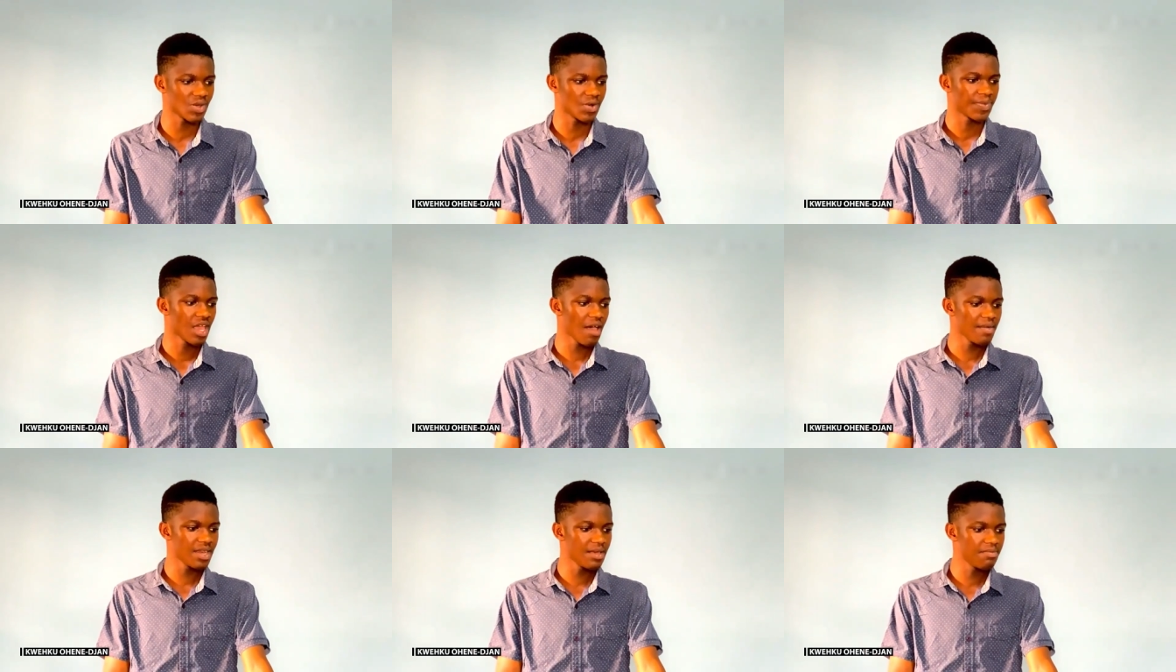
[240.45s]
How
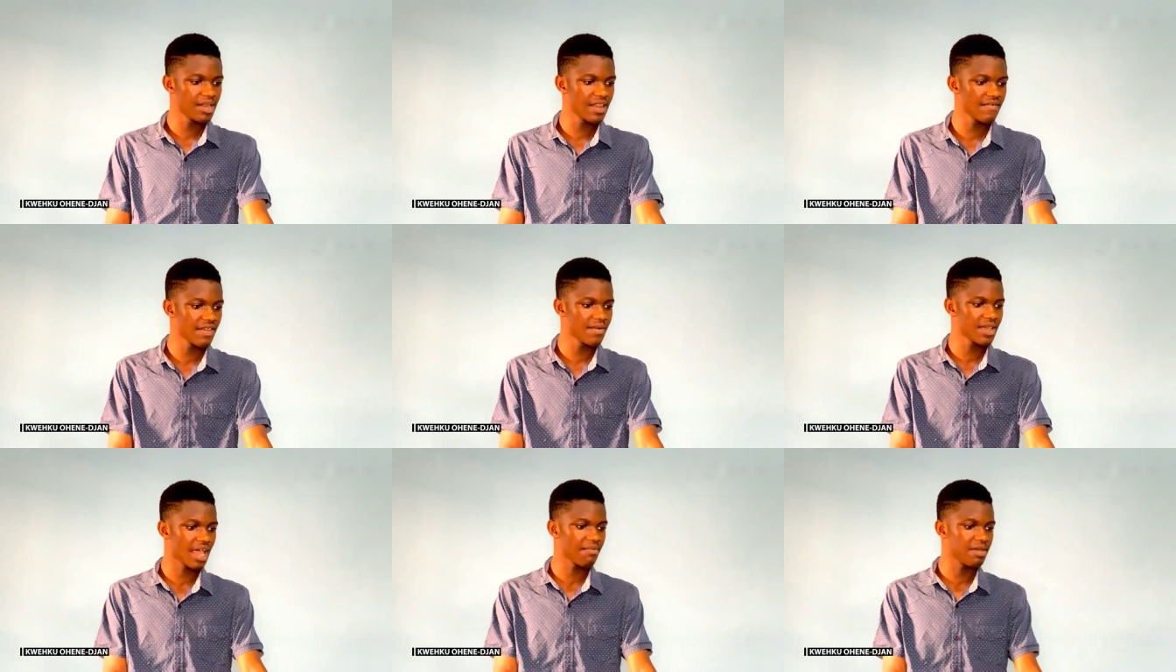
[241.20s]
many believe that we
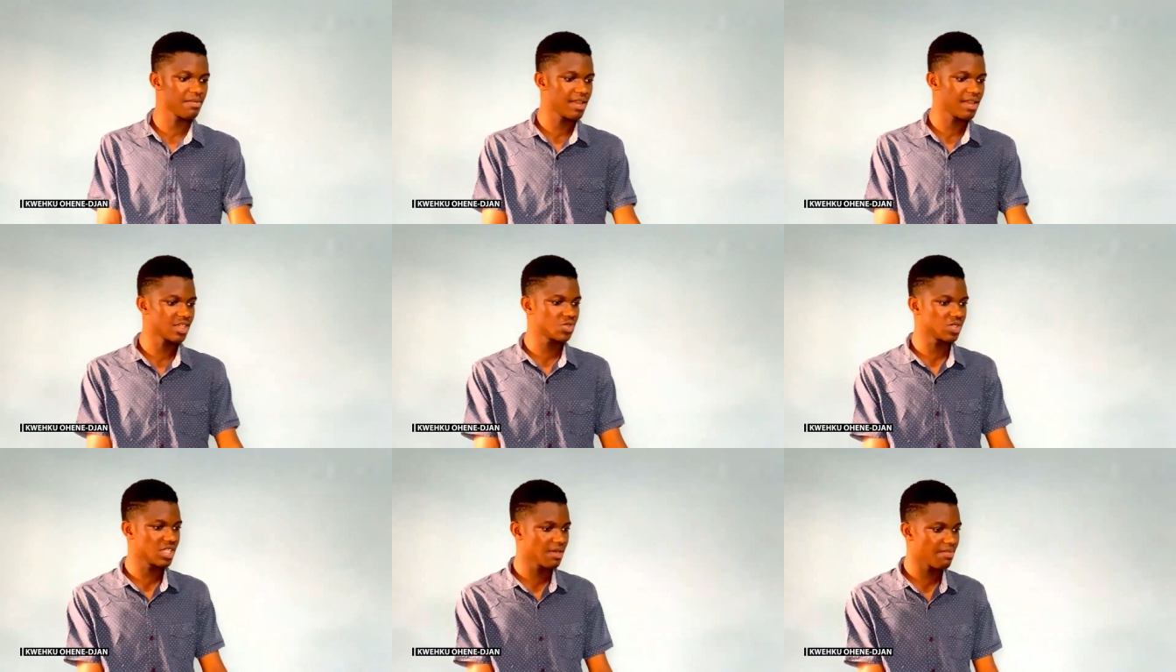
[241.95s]
can be blessed
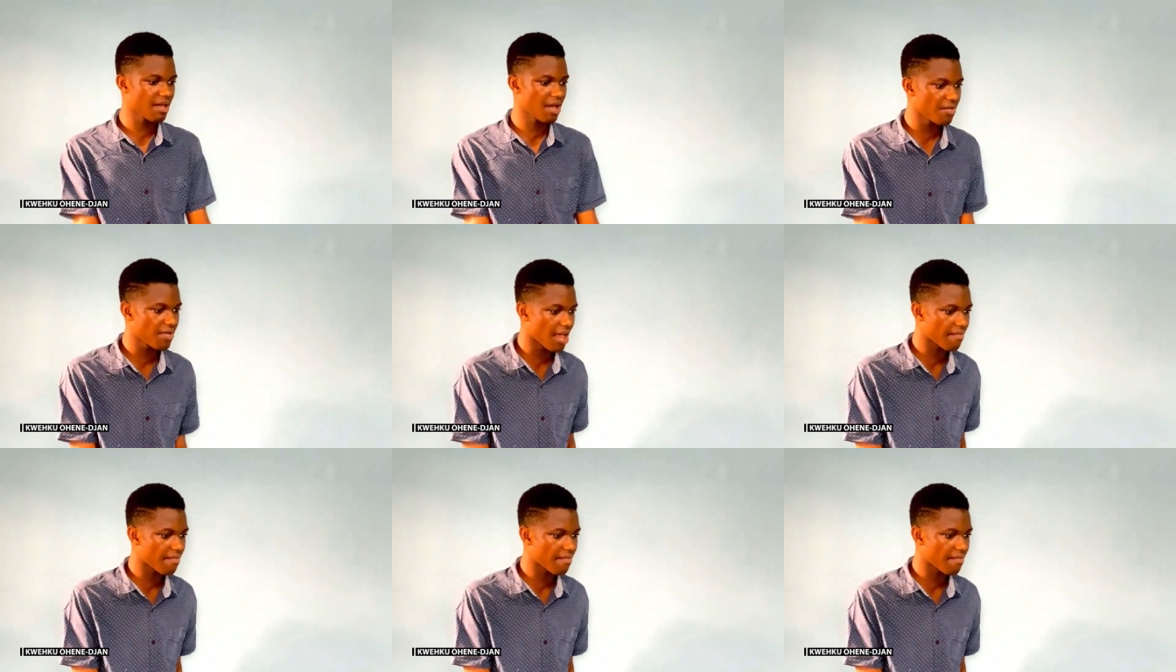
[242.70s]
today by what we are